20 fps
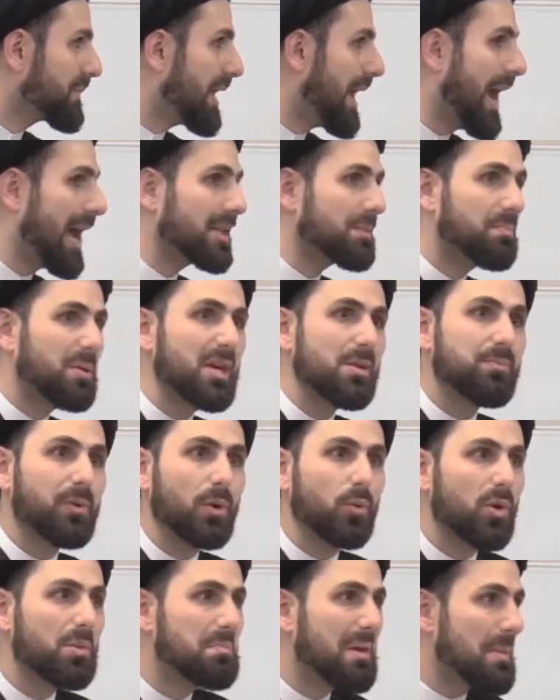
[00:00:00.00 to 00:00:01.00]
and
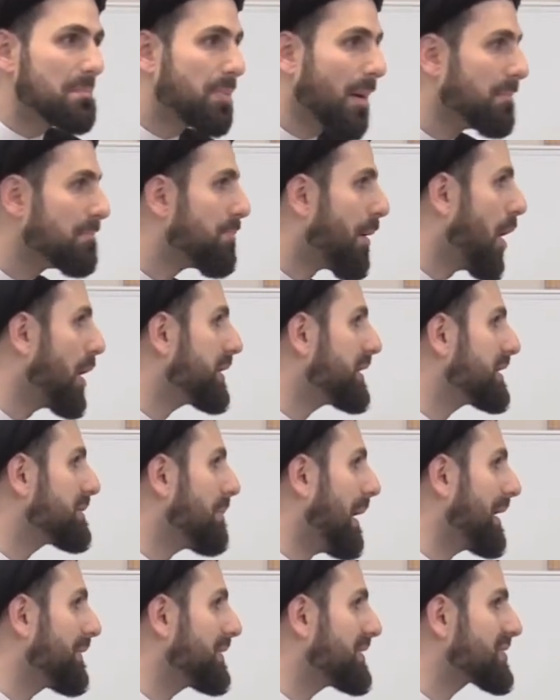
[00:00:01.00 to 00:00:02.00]
people would be bombarded
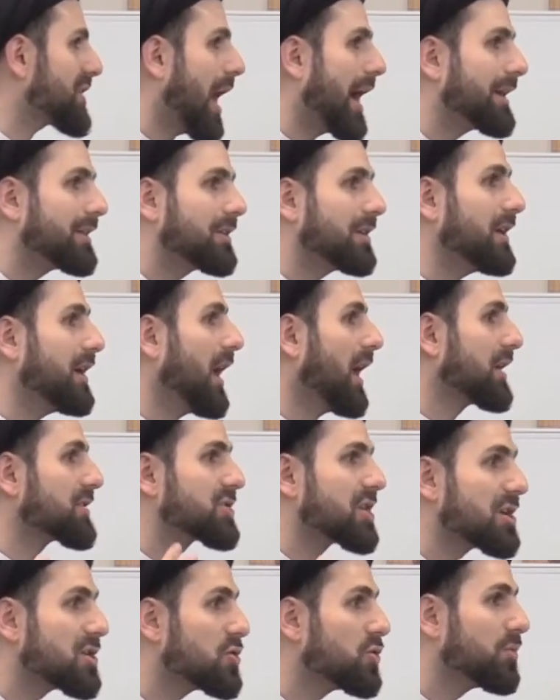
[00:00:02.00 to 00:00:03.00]
by these
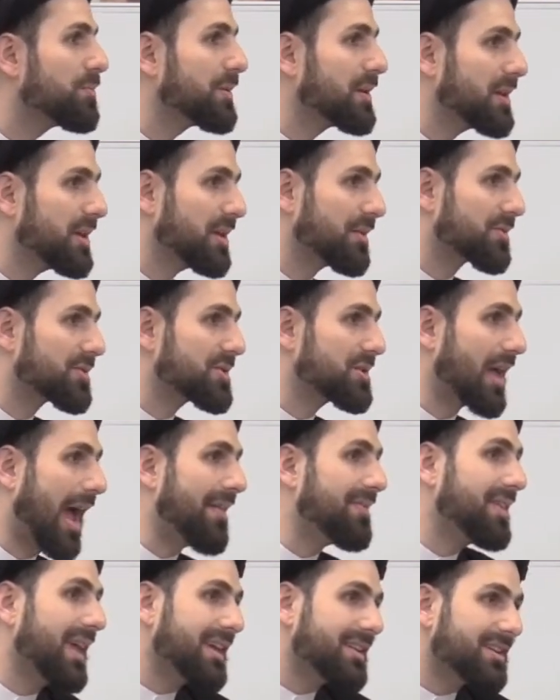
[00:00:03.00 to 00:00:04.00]
ideas and new beliefs.
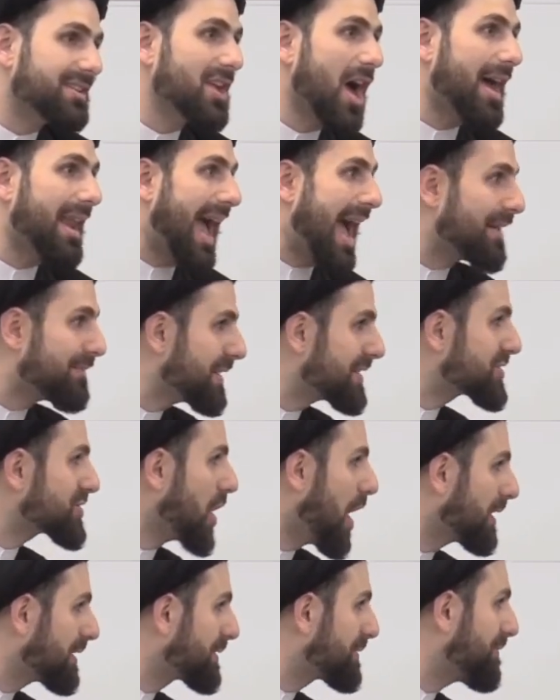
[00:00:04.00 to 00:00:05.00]
And they did not have a
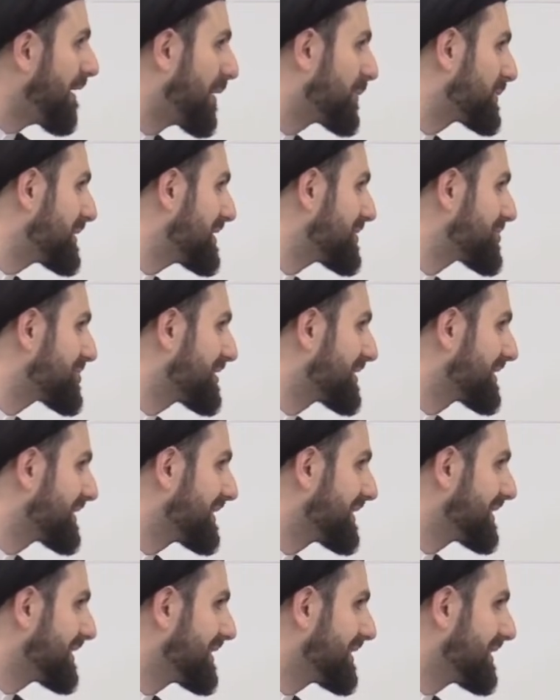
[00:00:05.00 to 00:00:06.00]
solid foundation.
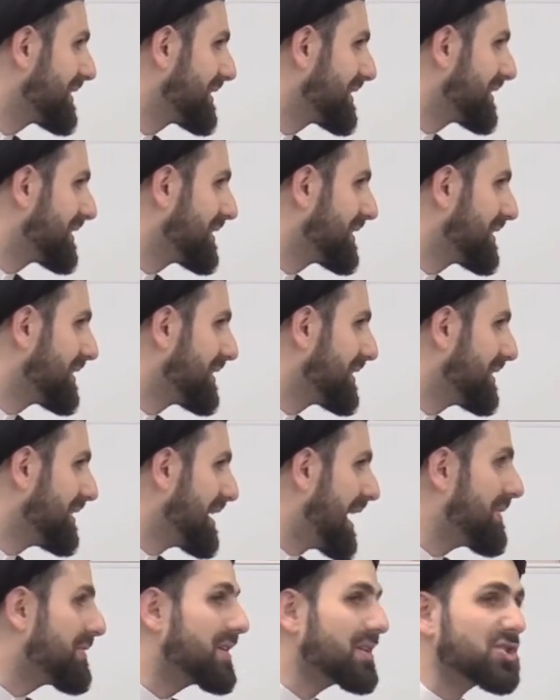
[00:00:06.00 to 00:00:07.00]

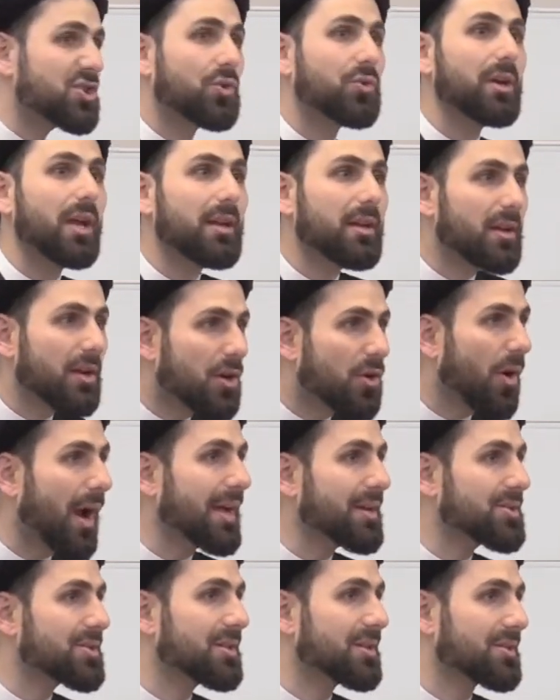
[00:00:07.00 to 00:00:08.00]
And this created a
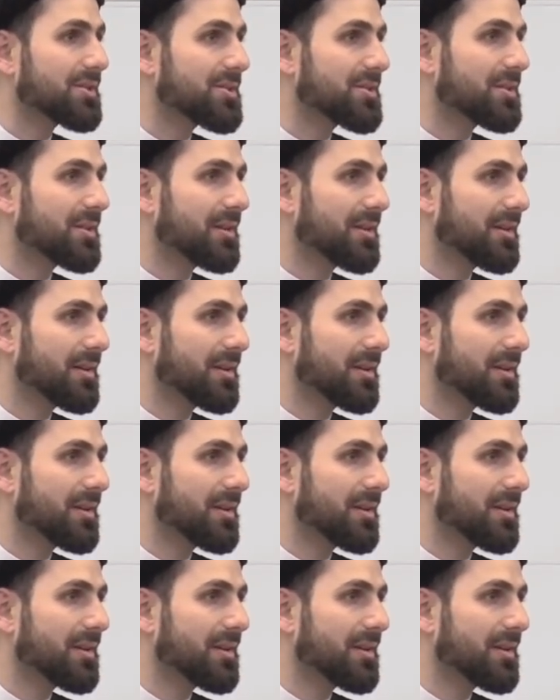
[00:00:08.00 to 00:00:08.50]
crisis.